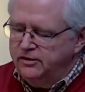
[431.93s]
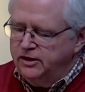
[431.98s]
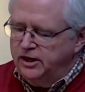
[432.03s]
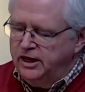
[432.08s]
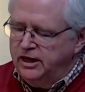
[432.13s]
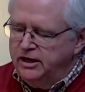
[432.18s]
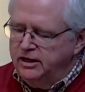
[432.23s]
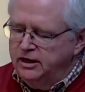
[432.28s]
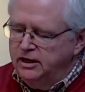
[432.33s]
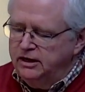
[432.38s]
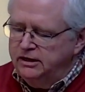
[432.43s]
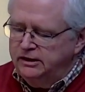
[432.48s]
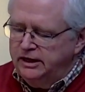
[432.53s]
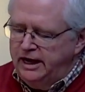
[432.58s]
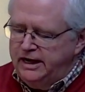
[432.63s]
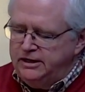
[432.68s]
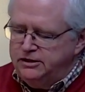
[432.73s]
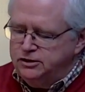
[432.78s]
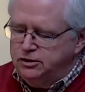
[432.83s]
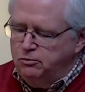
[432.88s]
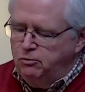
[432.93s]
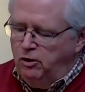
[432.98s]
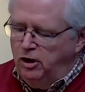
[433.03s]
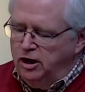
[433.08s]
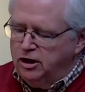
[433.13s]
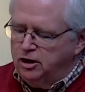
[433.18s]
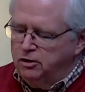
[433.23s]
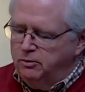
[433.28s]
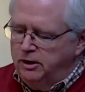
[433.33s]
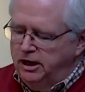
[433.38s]
they like to
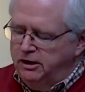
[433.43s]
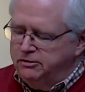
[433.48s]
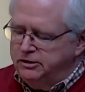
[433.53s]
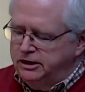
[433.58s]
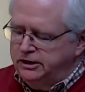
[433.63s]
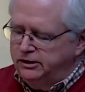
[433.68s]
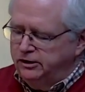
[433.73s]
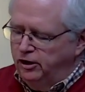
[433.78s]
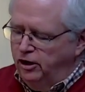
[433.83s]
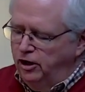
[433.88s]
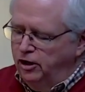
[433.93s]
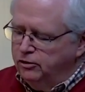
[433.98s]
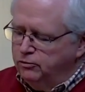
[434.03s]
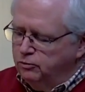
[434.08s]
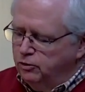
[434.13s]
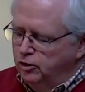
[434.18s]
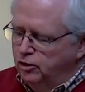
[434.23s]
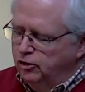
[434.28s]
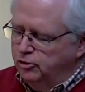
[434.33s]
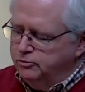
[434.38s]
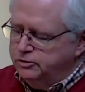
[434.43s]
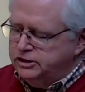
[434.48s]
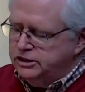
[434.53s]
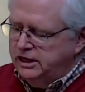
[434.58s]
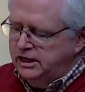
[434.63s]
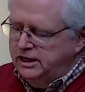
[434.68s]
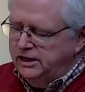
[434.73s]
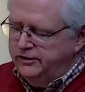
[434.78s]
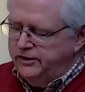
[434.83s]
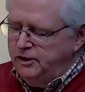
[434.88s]
walk around in long robes.
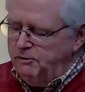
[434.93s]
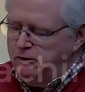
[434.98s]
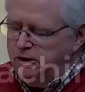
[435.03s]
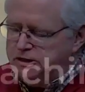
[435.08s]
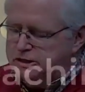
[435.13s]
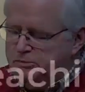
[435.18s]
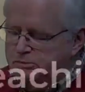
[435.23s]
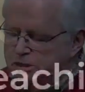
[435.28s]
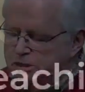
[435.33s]
They want